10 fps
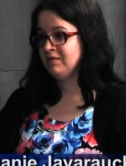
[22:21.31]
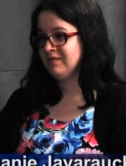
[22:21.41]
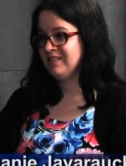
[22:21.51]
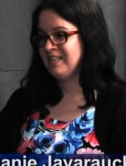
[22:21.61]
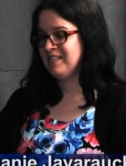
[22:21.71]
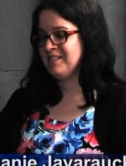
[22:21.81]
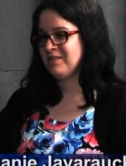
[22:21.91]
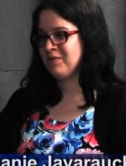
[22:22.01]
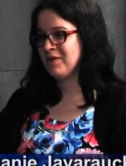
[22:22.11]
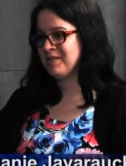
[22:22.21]
things in
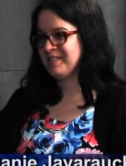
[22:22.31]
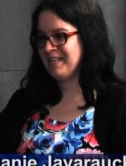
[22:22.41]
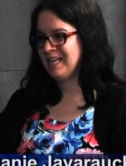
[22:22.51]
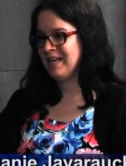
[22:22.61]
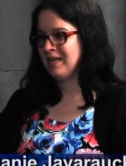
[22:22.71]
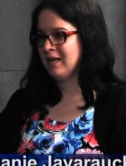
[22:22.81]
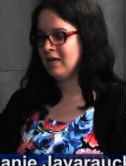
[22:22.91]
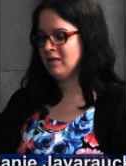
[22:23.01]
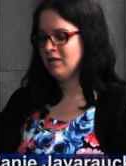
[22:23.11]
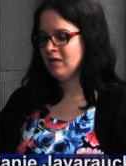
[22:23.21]
regards to Connecticut.
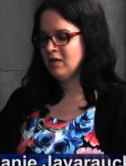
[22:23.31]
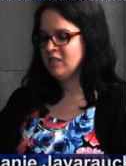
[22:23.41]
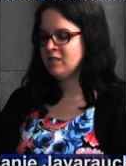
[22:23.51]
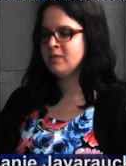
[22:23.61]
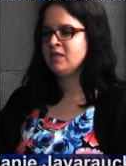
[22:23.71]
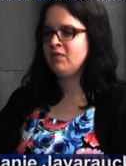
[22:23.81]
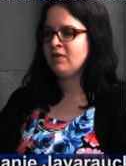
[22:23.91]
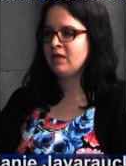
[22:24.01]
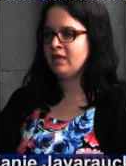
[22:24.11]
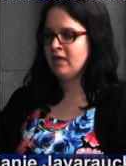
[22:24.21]

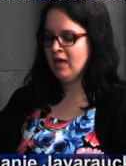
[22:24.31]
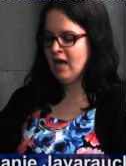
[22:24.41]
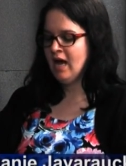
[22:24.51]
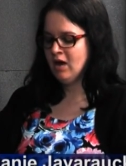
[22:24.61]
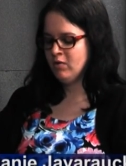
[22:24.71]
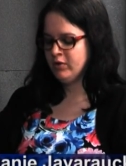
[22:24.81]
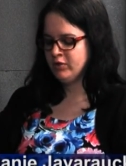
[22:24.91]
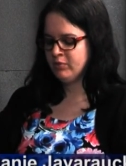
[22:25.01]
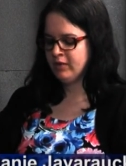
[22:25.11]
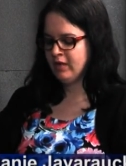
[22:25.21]
Specifically, how would
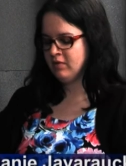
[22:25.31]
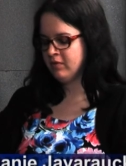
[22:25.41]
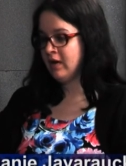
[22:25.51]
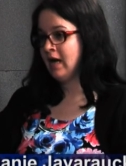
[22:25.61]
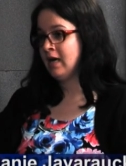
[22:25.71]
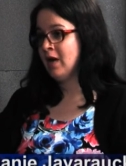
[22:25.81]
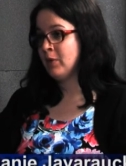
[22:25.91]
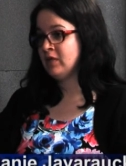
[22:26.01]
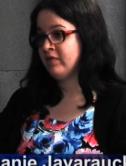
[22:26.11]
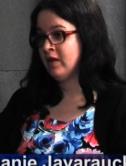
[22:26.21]
your plan for economic
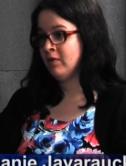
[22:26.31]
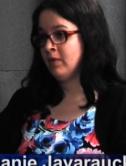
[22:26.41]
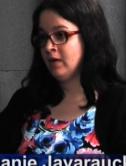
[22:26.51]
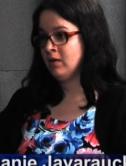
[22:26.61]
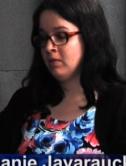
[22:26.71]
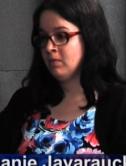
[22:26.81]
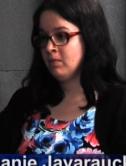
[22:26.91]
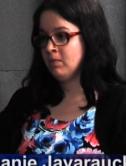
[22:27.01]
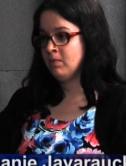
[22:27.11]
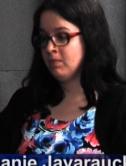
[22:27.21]
development
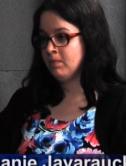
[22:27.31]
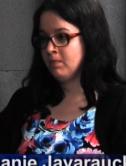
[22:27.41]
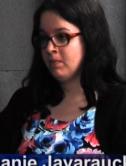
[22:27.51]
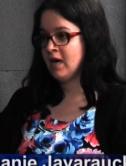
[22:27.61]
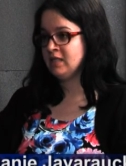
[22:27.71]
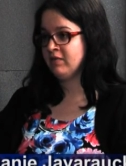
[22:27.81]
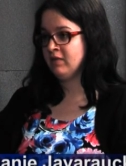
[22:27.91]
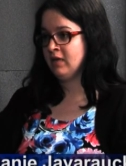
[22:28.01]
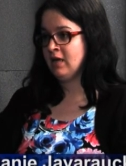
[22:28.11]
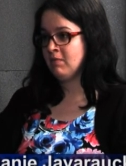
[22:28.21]

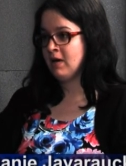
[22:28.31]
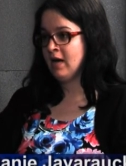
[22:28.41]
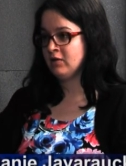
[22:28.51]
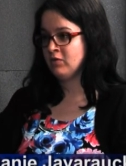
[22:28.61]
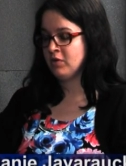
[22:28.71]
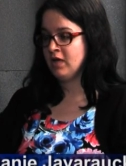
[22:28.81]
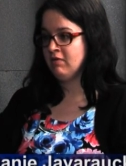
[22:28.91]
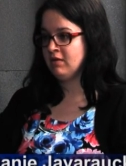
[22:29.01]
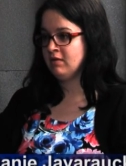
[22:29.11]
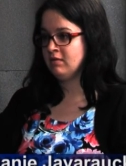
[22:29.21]
positively impact North Haven?